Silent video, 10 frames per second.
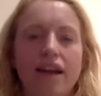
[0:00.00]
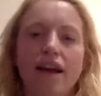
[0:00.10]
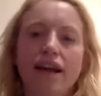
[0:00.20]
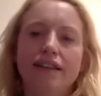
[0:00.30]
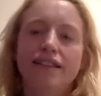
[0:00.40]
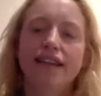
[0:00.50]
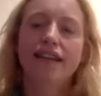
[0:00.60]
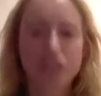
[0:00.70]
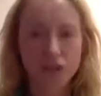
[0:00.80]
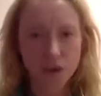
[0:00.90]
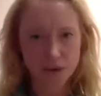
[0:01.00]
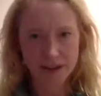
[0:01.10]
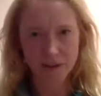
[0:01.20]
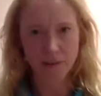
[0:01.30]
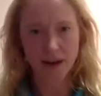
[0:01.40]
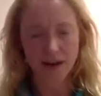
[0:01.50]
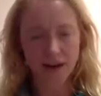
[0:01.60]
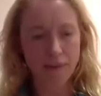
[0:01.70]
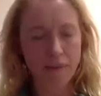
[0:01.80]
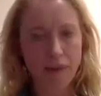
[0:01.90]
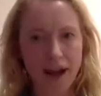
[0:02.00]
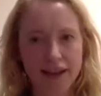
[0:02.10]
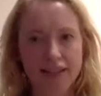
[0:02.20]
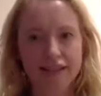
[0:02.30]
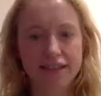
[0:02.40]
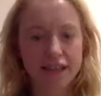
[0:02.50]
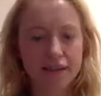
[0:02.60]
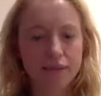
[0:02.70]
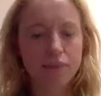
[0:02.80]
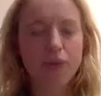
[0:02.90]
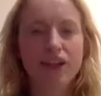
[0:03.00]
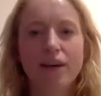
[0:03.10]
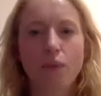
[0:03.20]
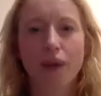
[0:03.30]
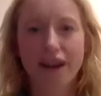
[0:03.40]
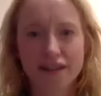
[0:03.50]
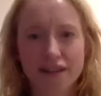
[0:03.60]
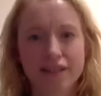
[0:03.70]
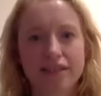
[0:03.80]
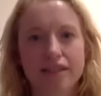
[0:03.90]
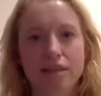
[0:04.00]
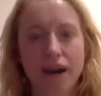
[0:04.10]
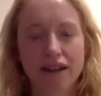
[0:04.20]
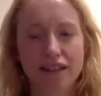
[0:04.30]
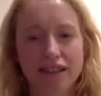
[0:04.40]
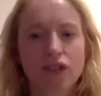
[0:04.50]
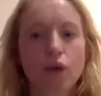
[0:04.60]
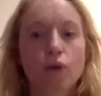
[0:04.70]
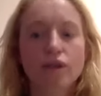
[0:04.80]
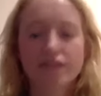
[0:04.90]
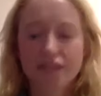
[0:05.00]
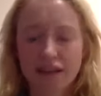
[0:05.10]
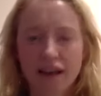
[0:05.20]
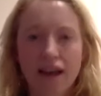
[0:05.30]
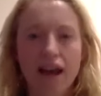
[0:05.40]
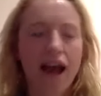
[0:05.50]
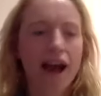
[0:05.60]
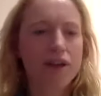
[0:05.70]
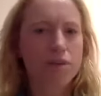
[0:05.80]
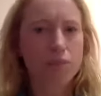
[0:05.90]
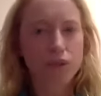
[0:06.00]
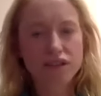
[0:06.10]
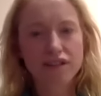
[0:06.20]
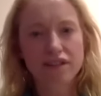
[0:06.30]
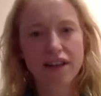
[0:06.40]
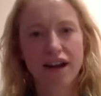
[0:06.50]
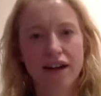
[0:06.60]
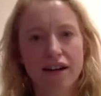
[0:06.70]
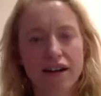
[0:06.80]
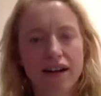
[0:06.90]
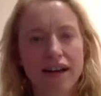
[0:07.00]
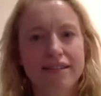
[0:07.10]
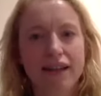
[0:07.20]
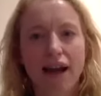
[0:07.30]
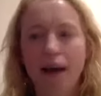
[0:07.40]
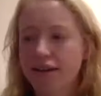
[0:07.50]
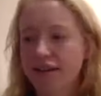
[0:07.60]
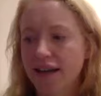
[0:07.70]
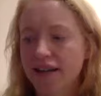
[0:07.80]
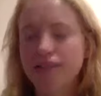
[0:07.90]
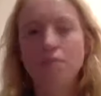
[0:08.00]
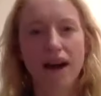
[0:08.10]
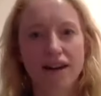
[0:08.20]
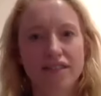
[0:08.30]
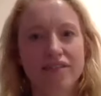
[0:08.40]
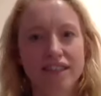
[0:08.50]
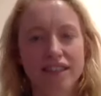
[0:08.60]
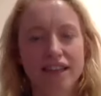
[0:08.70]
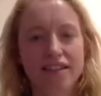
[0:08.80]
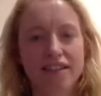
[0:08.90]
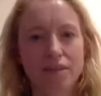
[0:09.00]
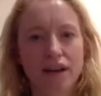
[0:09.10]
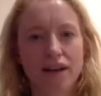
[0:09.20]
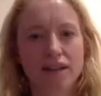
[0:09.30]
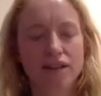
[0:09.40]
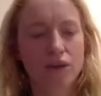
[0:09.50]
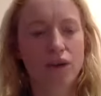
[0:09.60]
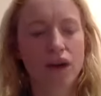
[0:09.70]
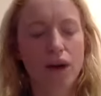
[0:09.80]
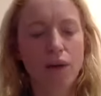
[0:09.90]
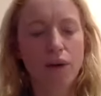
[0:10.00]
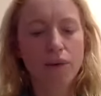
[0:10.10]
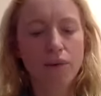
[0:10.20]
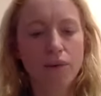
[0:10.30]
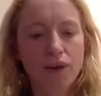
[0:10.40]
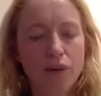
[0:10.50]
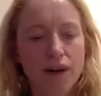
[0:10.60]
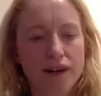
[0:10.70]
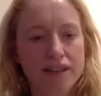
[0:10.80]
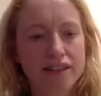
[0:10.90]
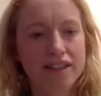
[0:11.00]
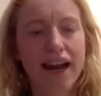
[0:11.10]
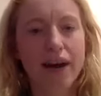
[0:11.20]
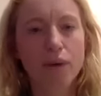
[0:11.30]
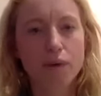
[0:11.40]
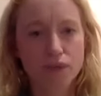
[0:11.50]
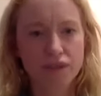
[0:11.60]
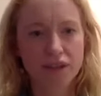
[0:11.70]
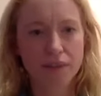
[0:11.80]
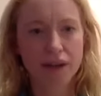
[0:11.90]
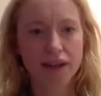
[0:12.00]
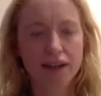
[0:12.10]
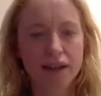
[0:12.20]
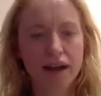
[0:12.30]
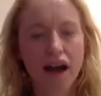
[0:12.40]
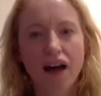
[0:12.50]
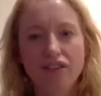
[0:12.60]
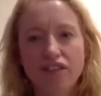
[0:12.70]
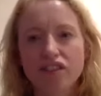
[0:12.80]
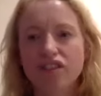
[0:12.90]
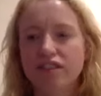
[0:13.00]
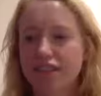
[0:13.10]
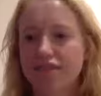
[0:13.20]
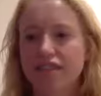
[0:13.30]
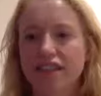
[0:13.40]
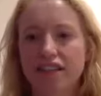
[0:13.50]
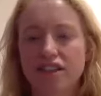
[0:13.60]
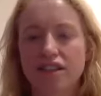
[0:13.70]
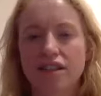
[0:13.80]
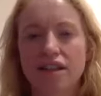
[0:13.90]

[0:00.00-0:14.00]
the tension goes out of my back. It's the bringing awareness into the body and the noticing how the muscles are is actually part of the intention behind it. So when we bring awareness into how we're moving the body, often just an invitation